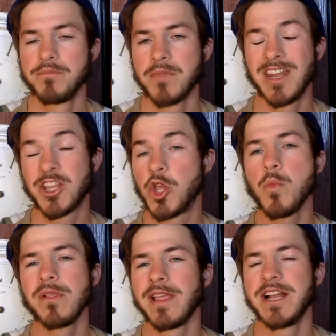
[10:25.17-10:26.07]

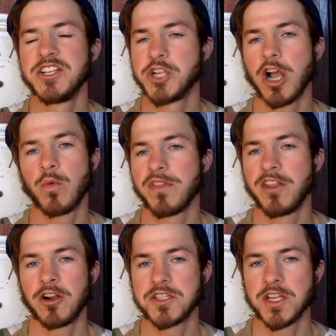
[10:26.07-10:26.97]
accumulated junk within
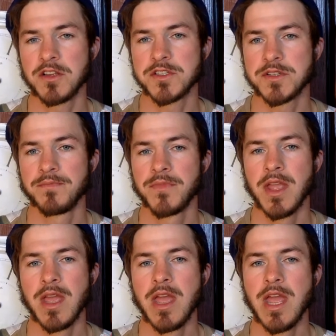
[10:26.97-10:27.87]
our cells.
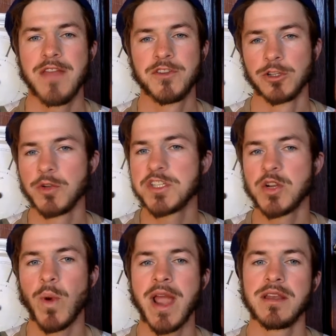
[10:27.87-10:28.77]
If you're losing
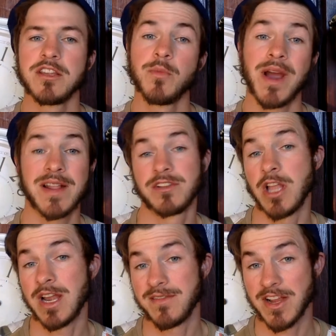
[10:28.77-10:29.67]
weight, you might have a
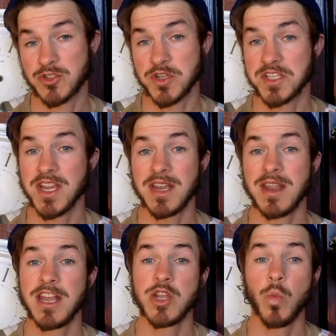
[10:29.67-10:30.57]
lot of extra skin,
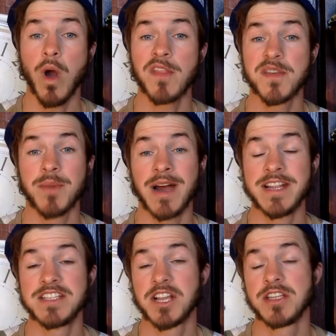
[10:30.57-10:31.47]
and you want the body
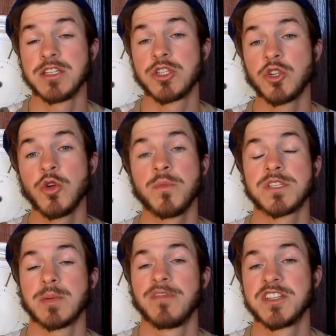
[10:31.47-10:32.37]
to consume
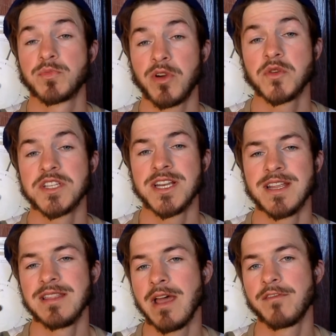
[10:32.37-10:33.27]
some of its protein
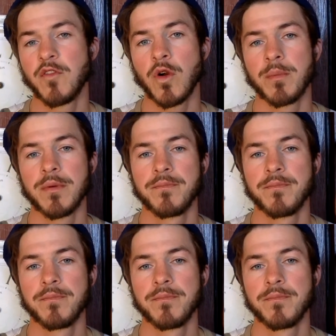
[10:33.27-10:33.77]
in that form.